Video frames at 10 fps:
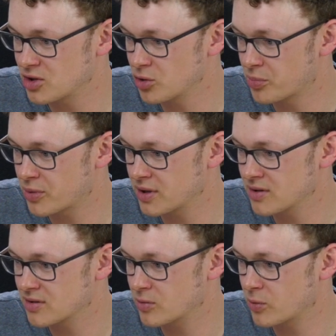you
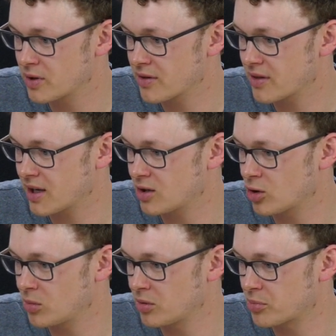print with a
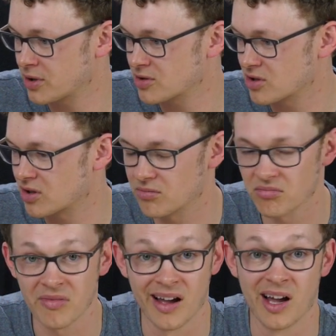normal printer?
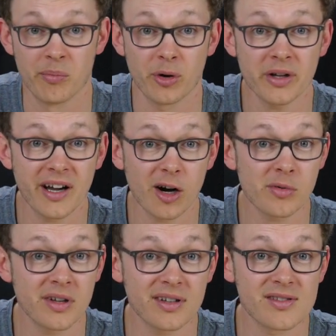
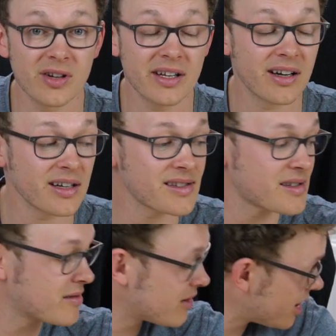Polycarbonate is really nice.
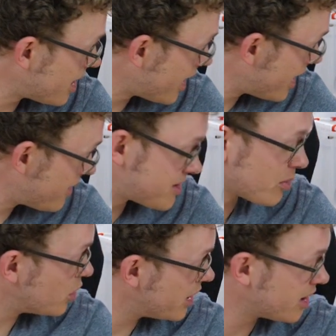I have some
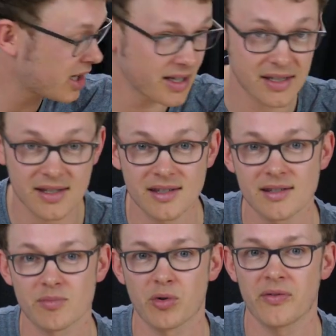really
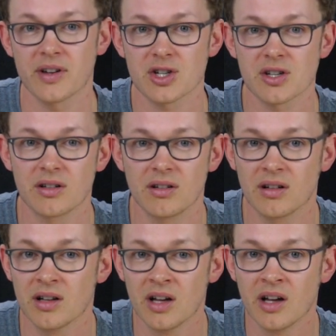nice
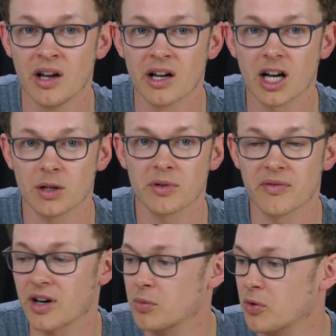professional carbon
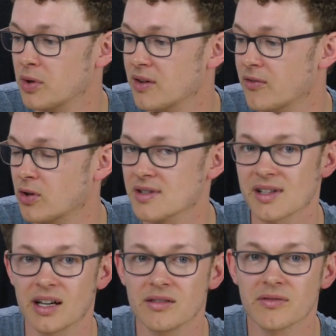fiber reinforced
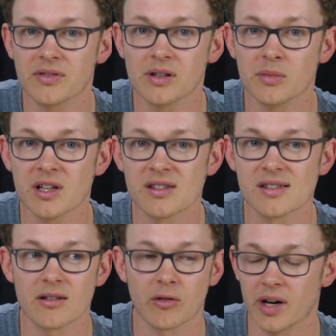nylon
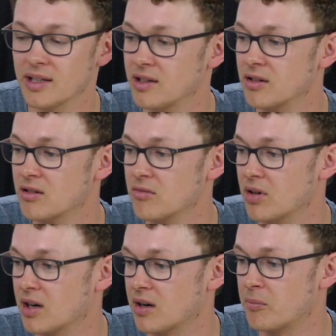filaments right here.
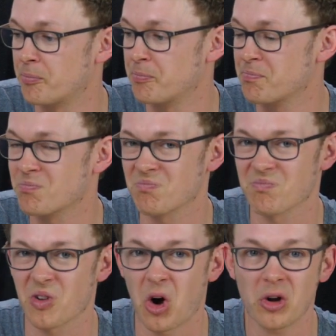
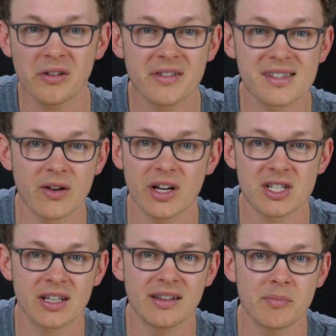All in this
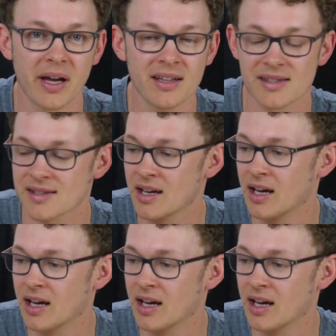direction. It depends.